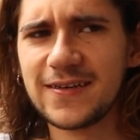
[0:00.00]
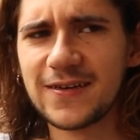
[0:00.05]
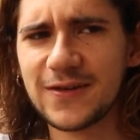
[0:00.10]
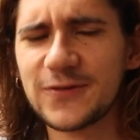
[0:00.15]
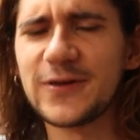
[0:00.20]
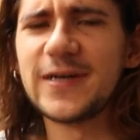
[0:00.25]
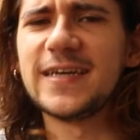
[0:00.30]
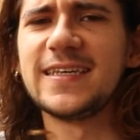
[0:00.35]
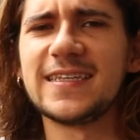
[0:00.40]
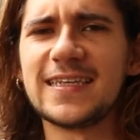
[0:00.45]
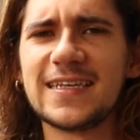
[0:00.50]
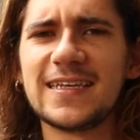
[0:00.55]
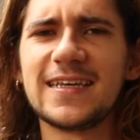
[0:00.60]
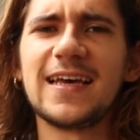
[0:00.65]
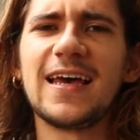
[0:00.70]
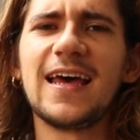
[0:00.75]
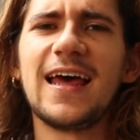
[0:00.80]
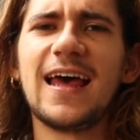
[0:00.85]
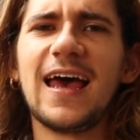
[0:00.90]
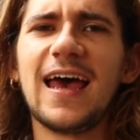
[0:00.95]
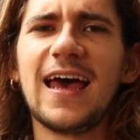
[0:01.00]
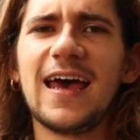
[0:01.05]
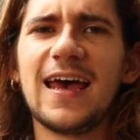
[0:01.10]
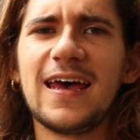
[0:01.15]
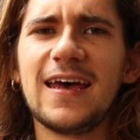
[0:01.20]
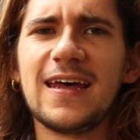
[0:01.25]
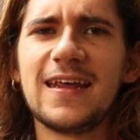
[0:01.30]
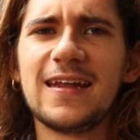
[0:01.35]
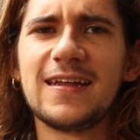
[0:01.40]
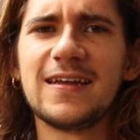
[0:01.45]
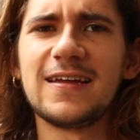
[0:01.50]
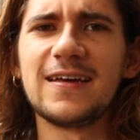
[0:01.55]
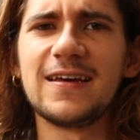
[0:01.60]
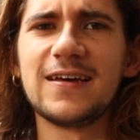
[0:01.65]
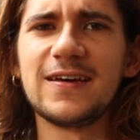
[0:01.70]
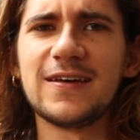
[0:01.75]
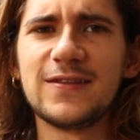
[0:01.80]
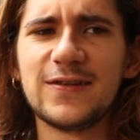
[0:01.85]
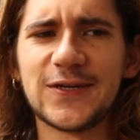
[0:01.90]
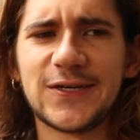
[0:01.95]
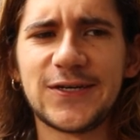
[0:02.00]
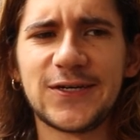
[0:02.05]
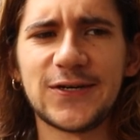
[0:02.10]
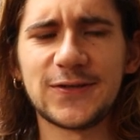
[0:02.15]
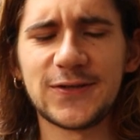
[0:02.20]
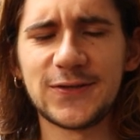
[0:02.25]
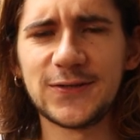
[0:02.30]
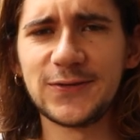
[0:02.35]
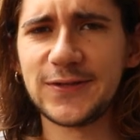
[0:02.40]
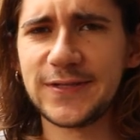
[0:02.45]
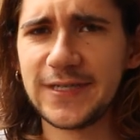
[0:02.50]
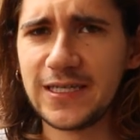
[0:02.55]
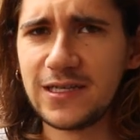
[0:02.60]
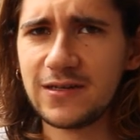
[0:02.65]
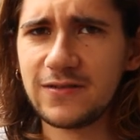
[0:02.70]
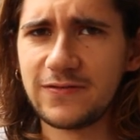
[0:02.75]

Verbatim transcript: Crazy. And the shots you see